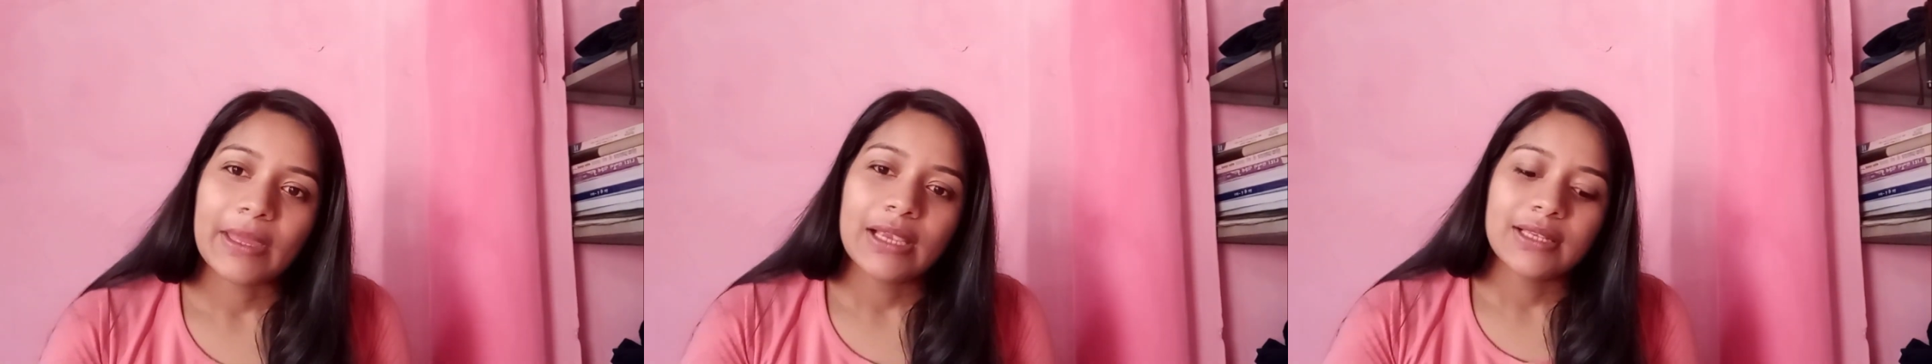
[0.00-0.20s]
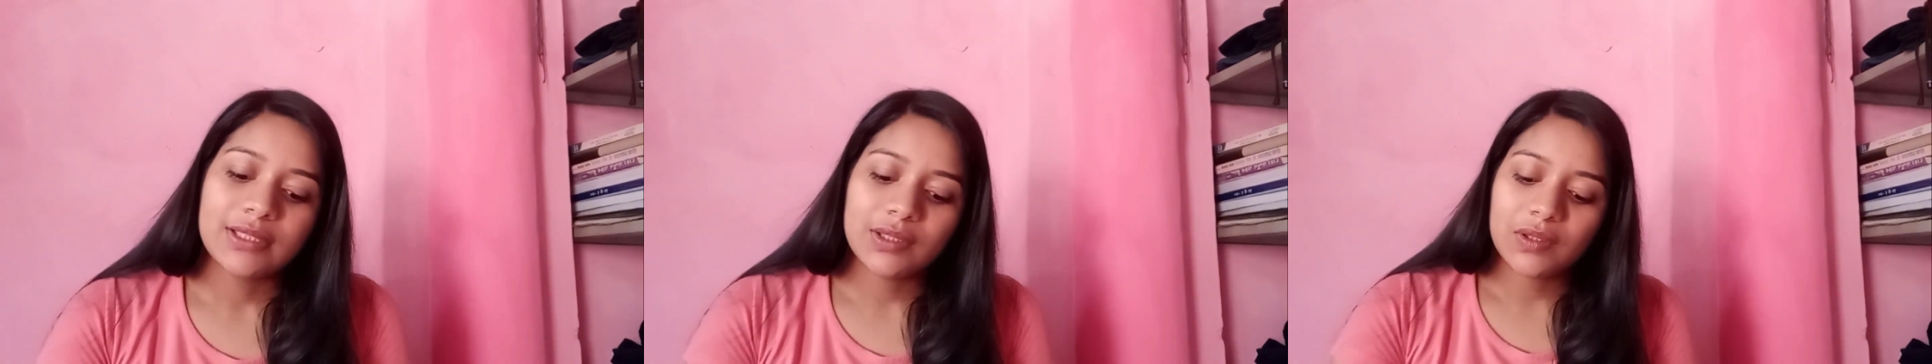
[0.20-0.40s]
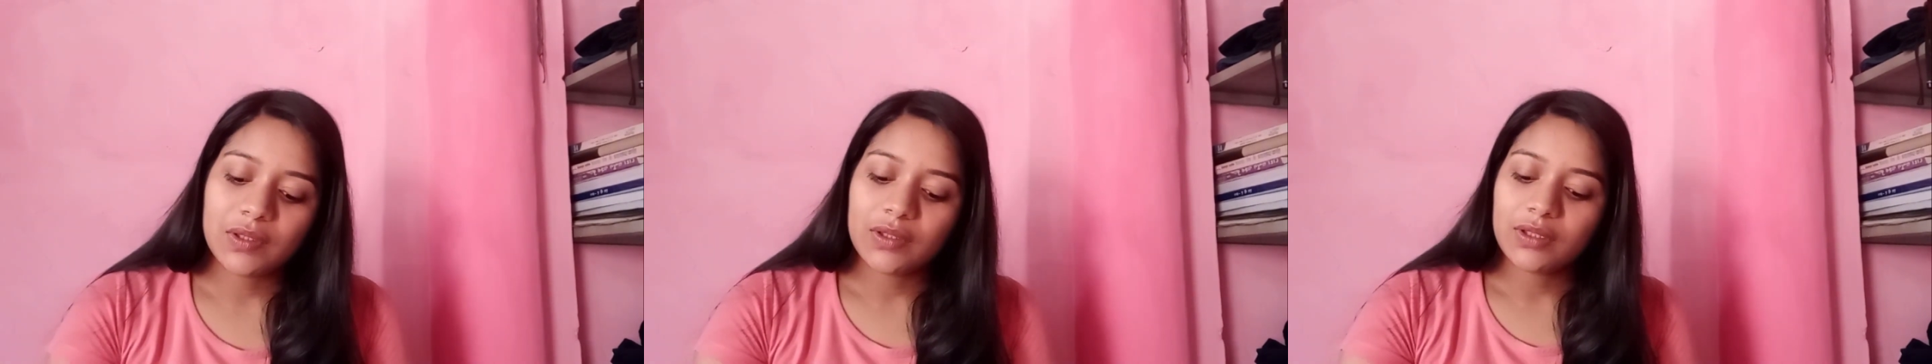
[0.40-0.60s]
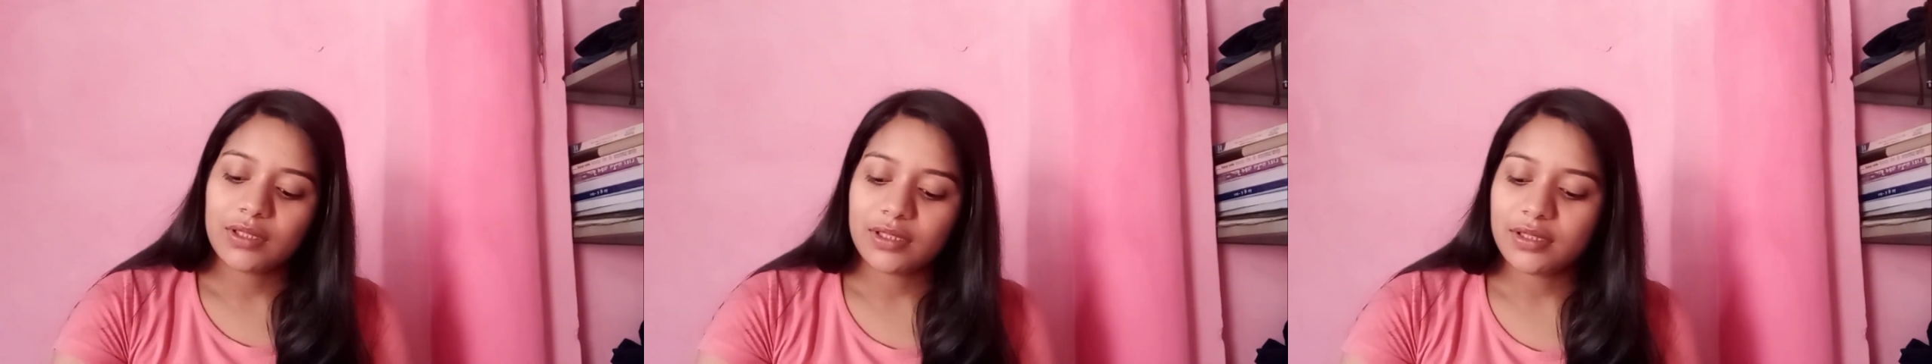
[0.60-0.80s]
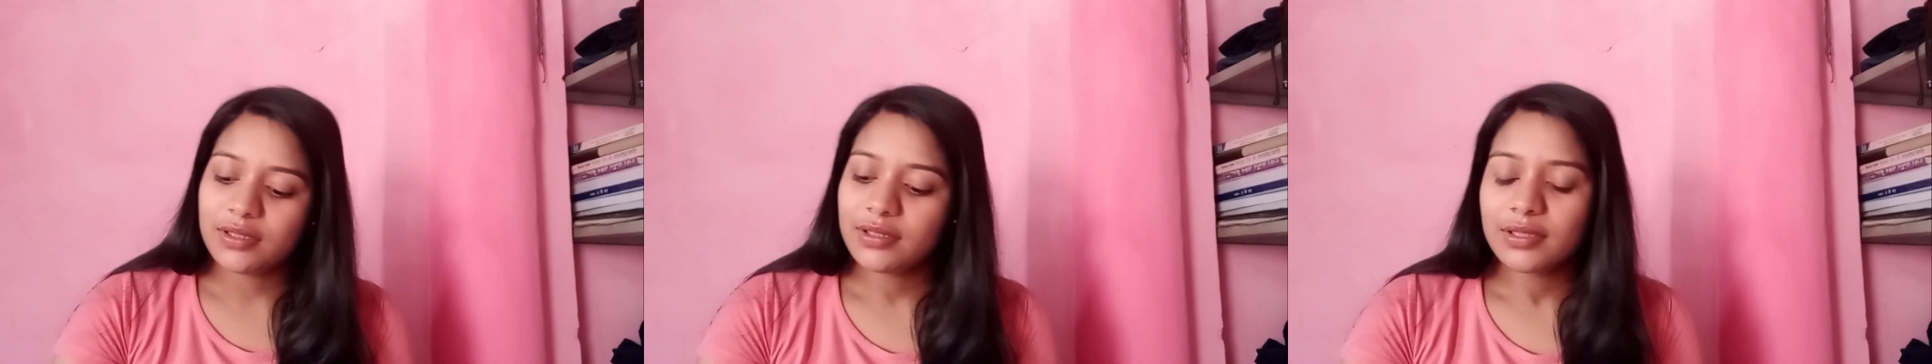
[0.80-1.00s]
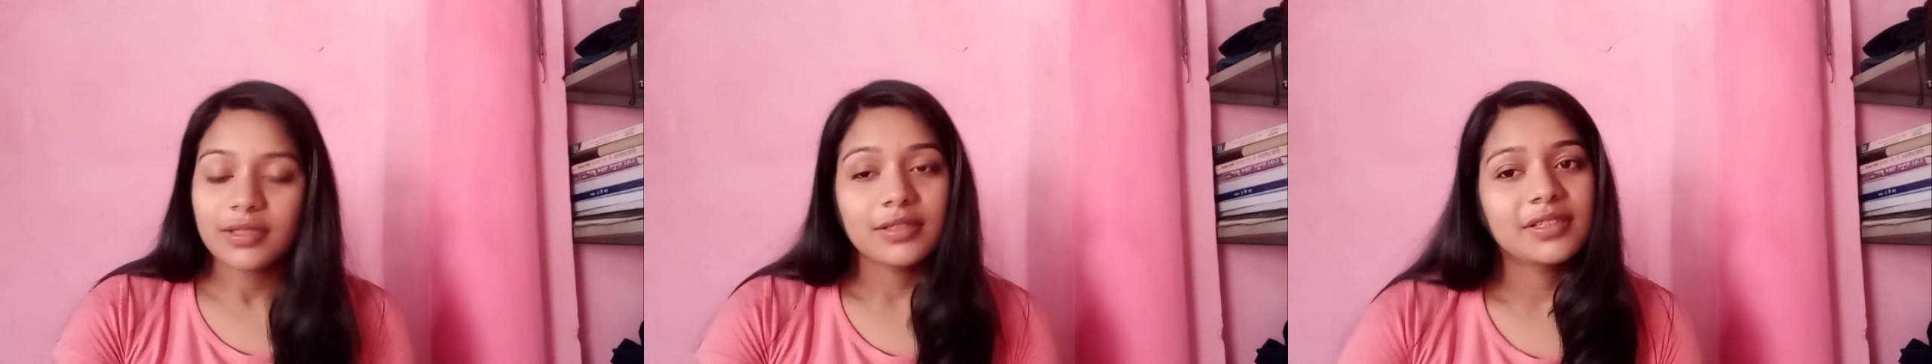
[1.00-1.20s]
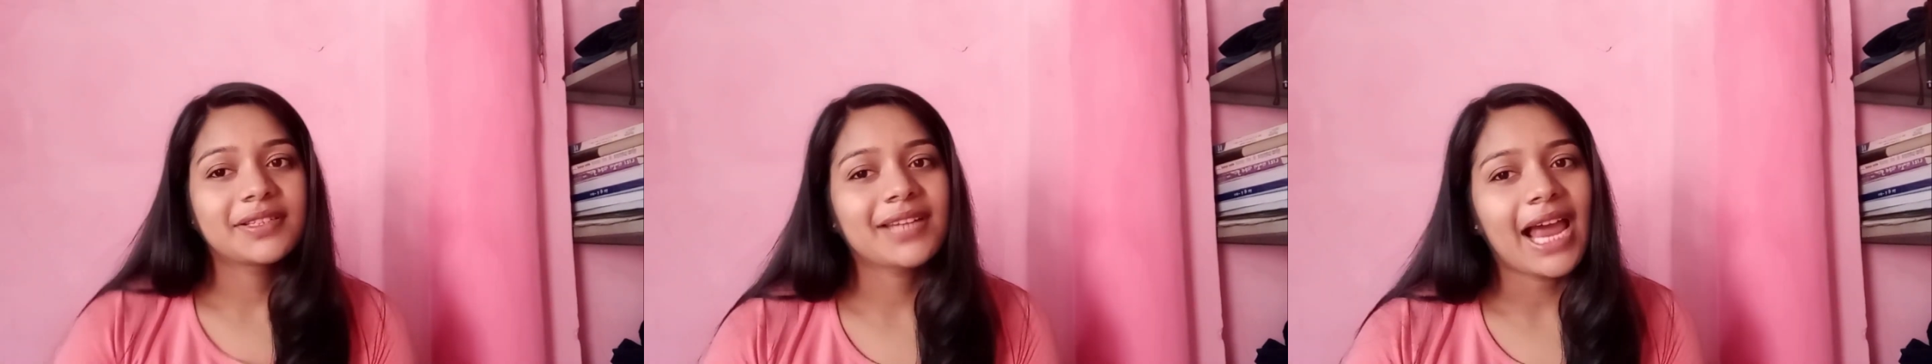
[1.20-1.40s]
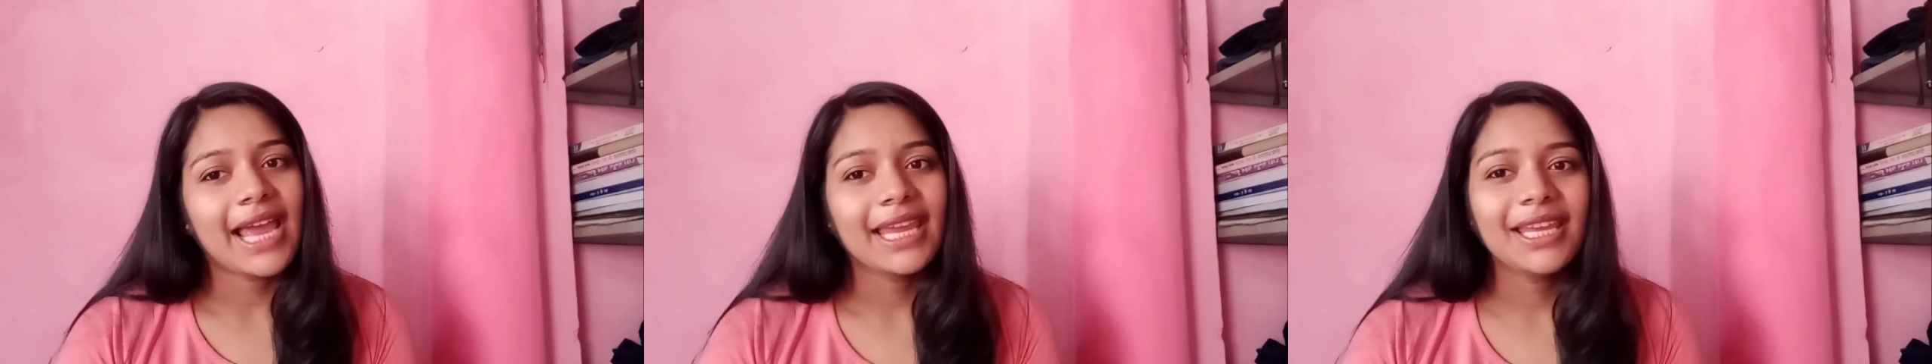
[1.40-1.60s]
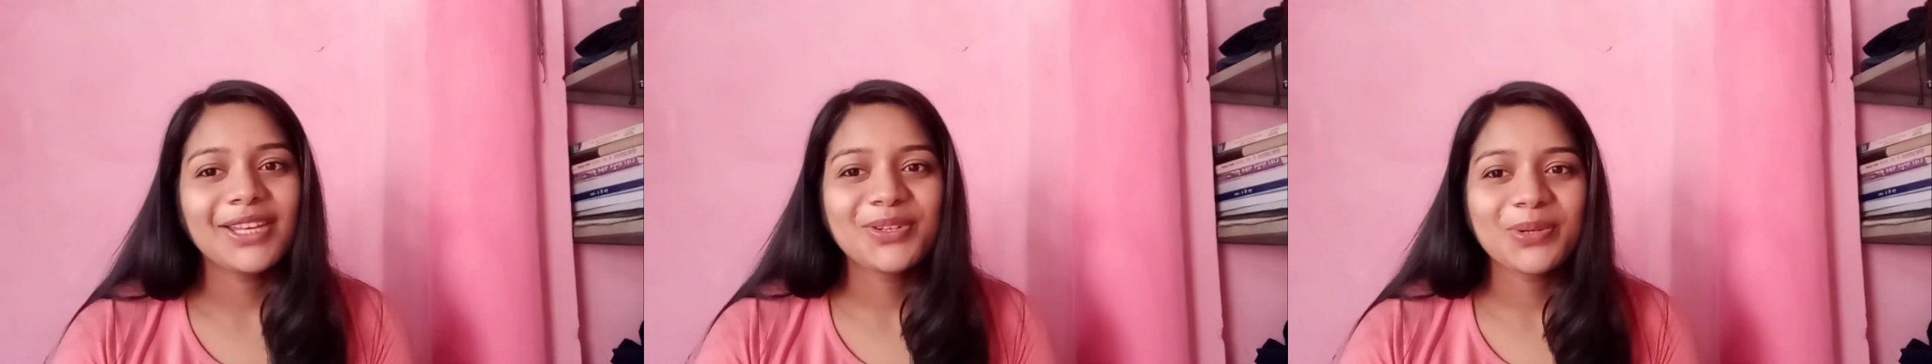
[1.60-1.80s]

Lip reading: So try